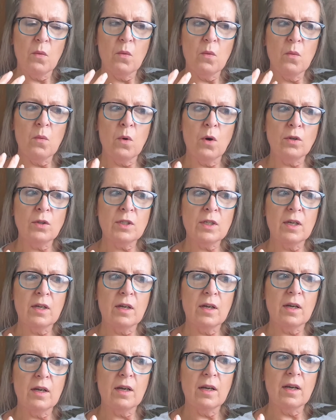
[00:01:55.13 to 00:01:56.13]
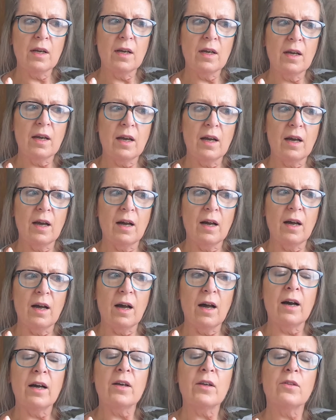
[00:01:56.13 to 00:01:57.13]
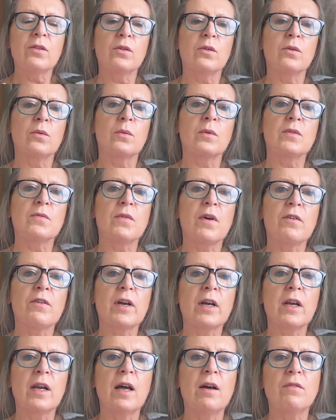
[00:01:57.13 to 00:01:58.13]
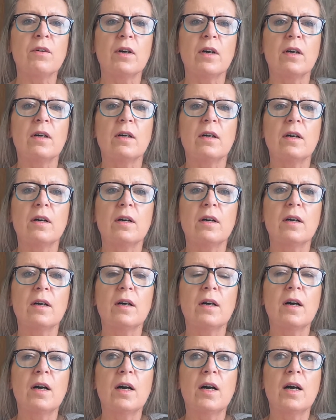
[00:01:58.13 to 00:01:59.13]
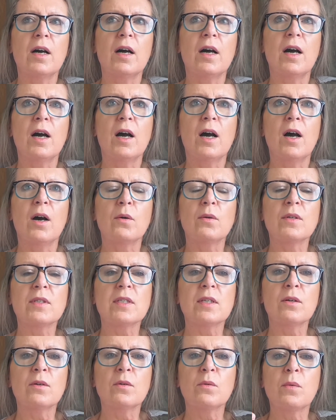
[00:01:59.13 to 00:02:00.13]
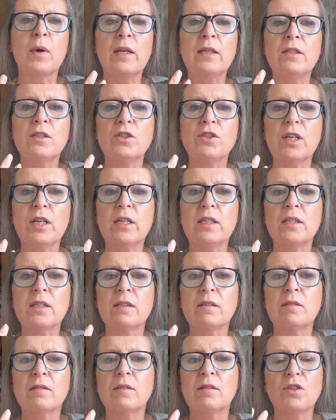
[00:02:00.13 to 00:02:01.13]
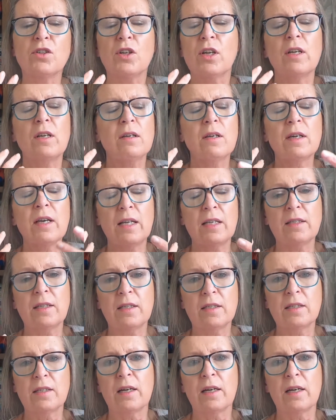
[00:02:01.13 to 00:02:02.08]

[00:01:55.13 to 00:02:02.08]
what I thought was very clever was that when she gets this